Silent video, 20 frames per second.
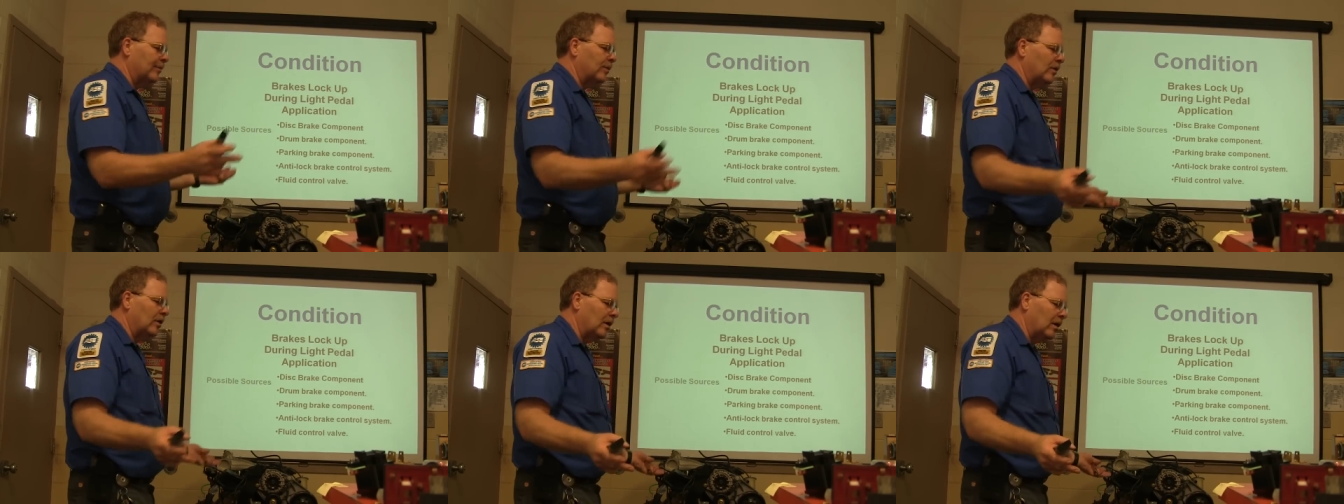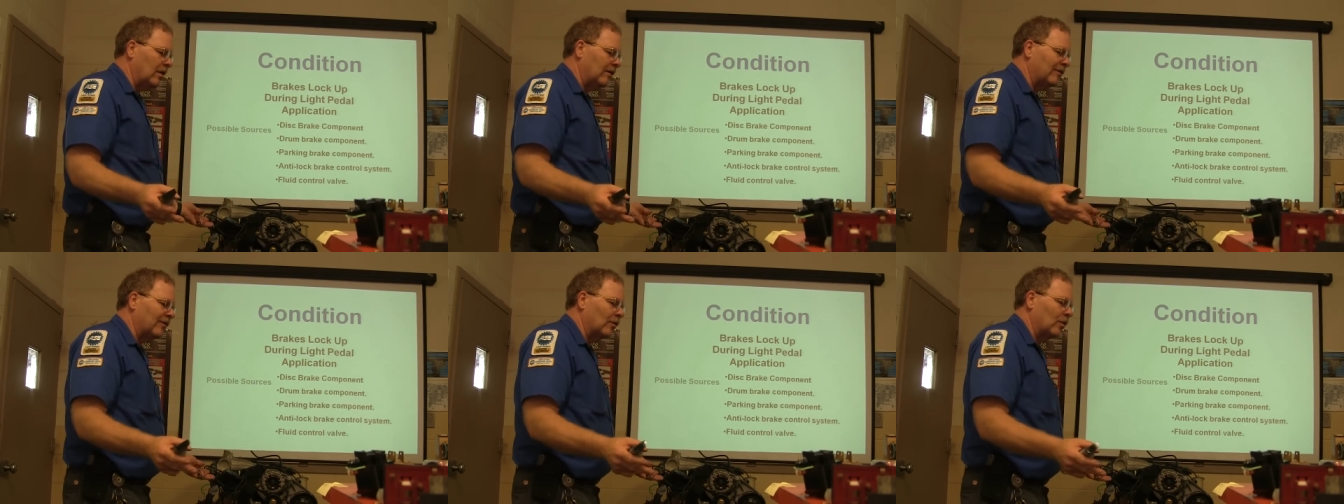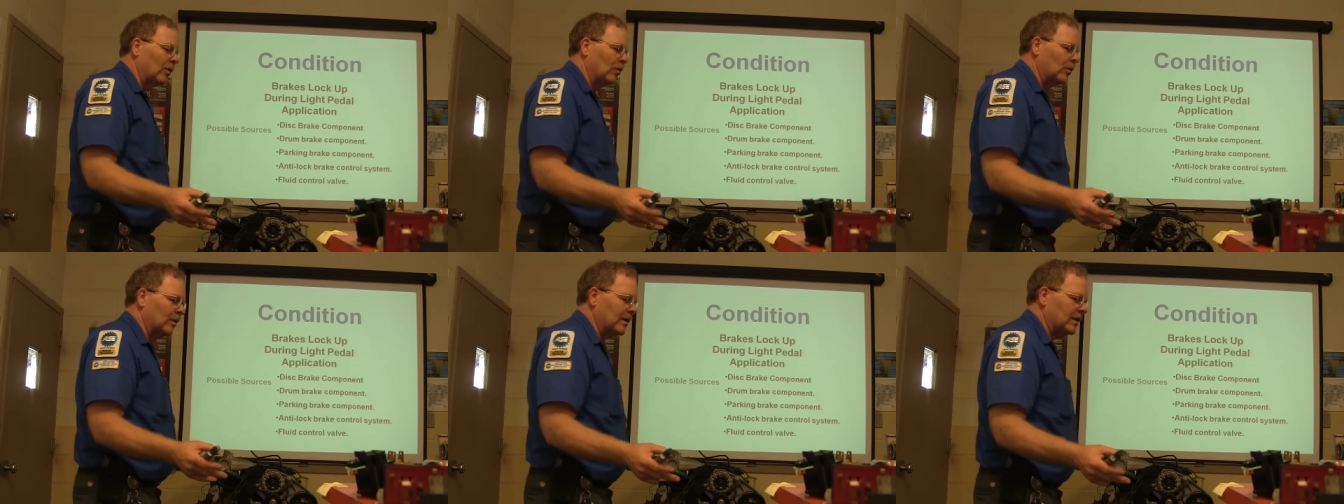pull all
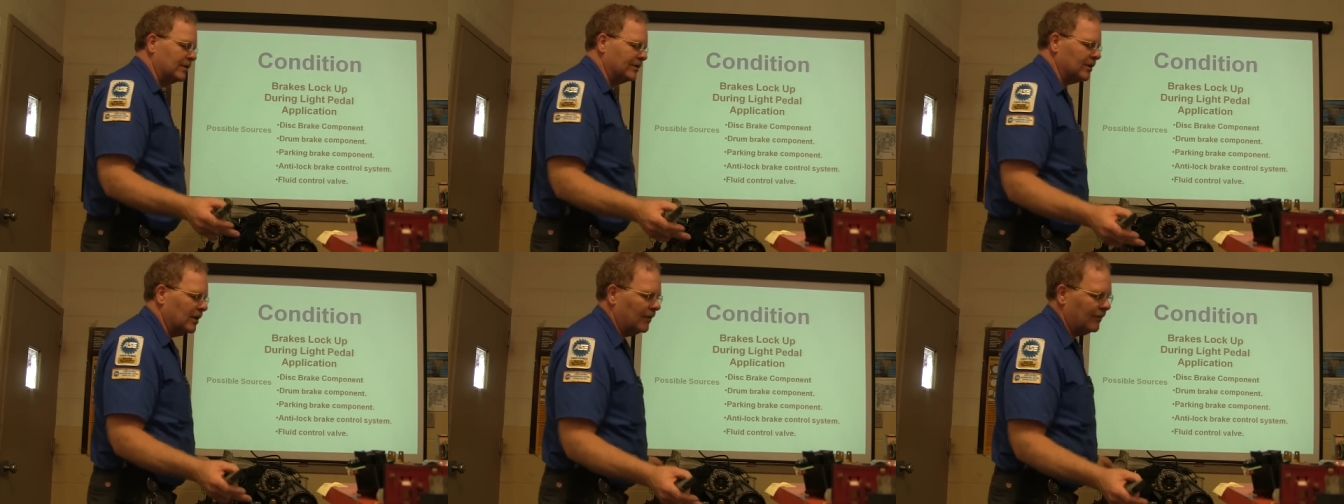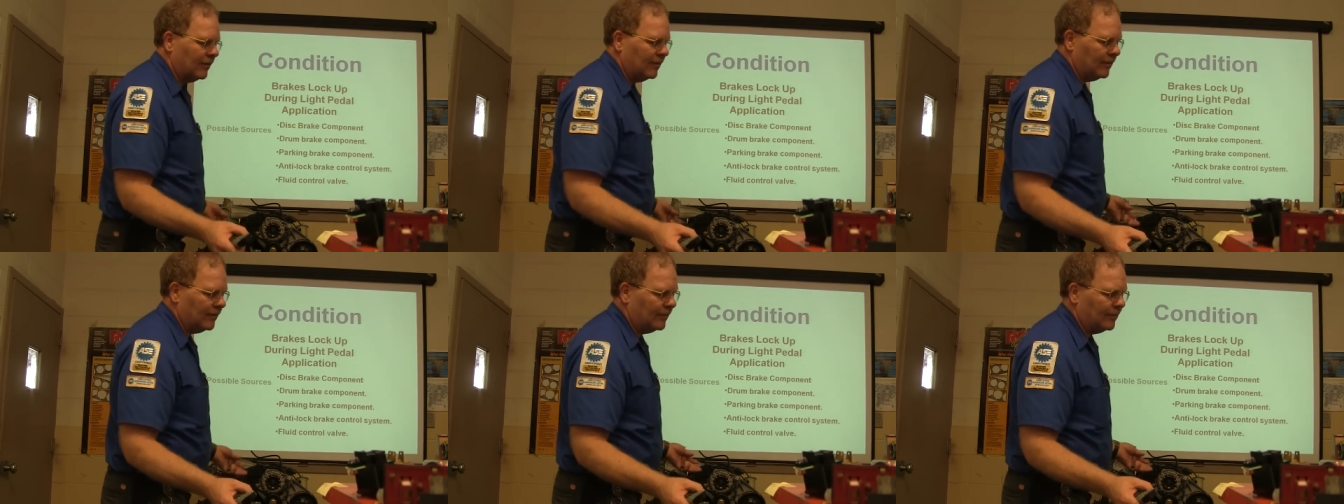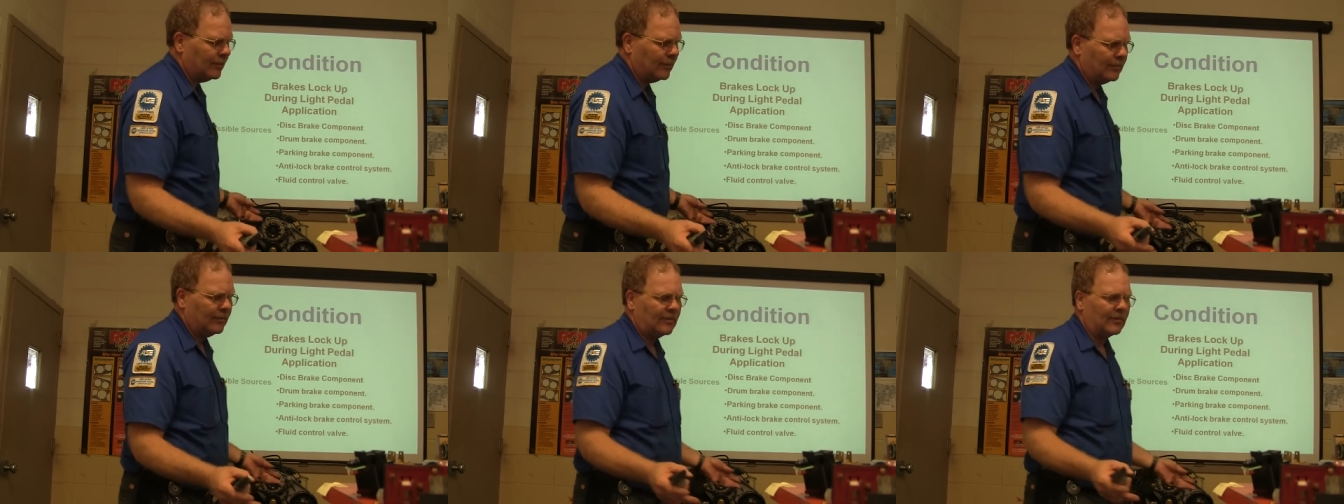four wheels off
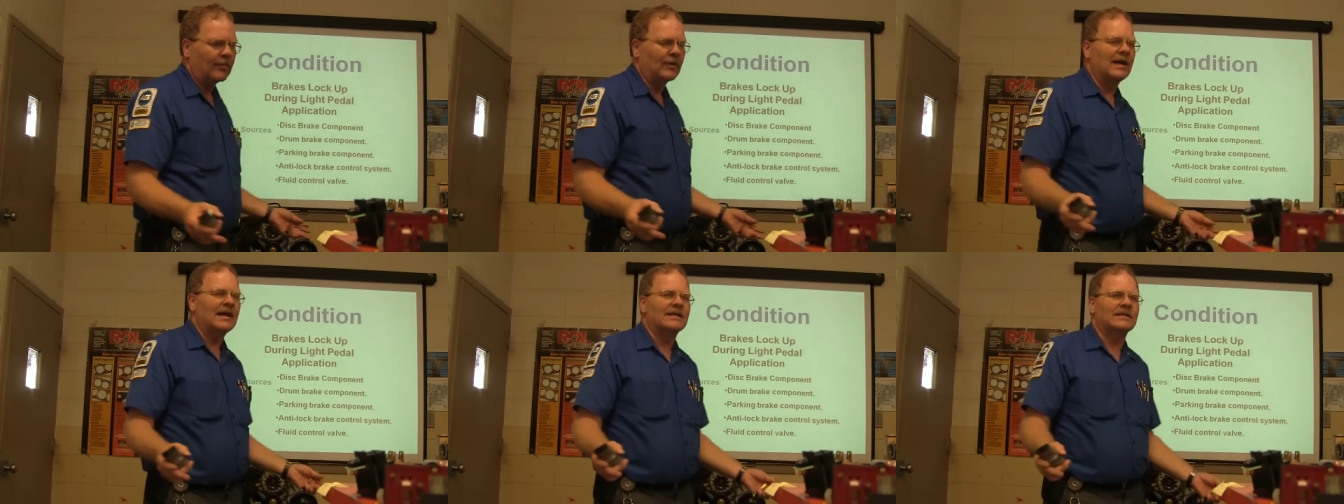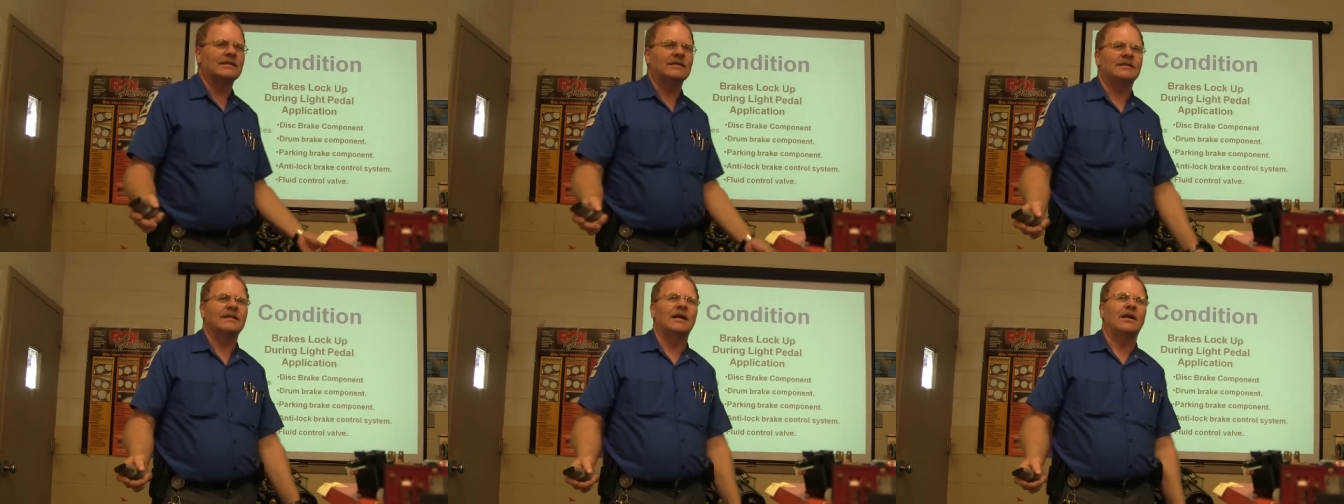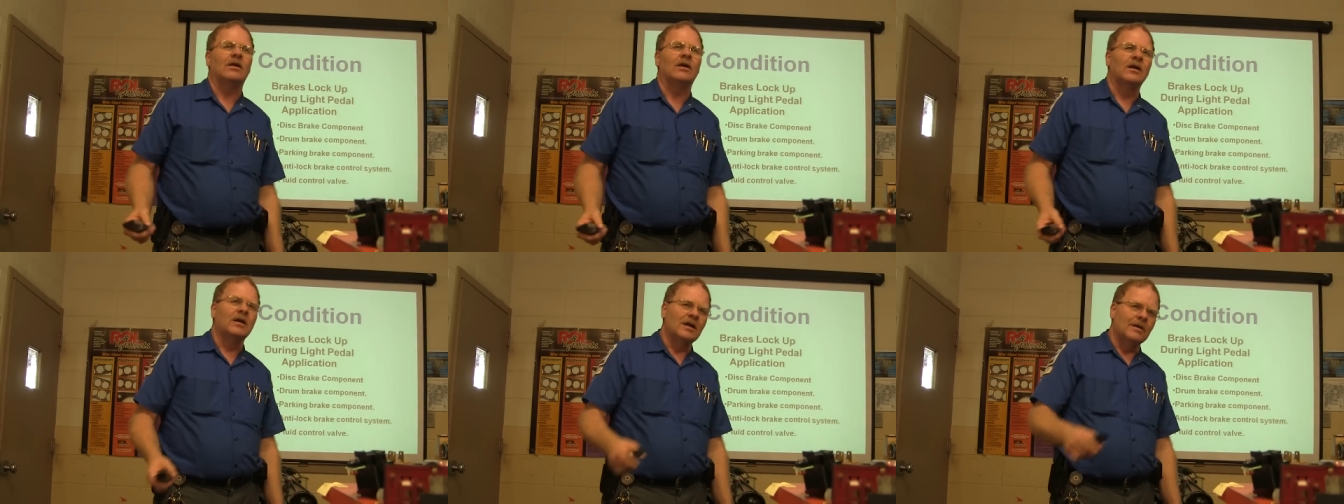of the brakes and
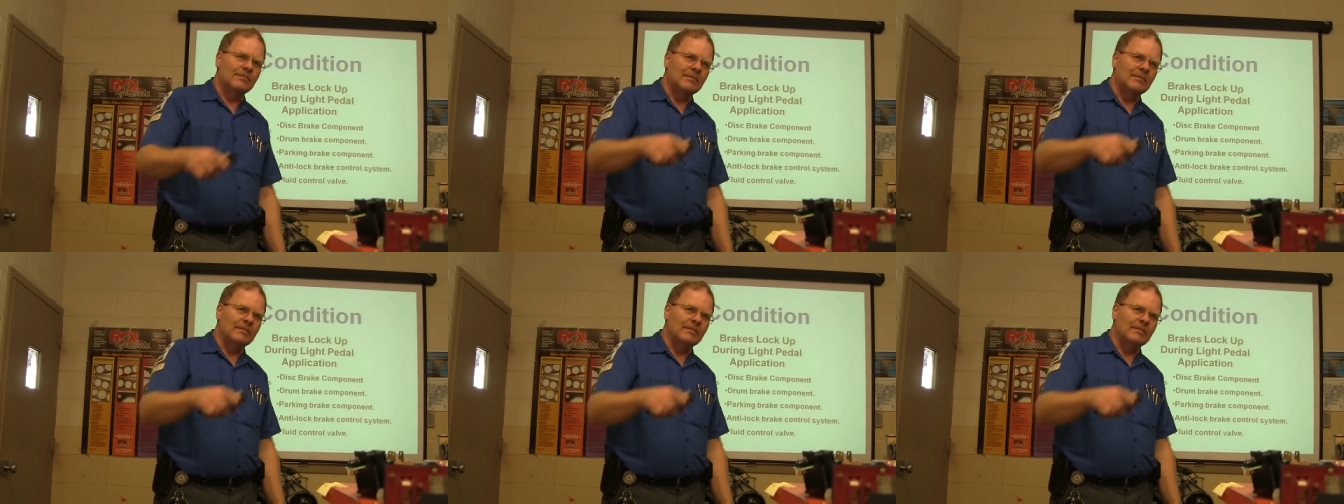tell.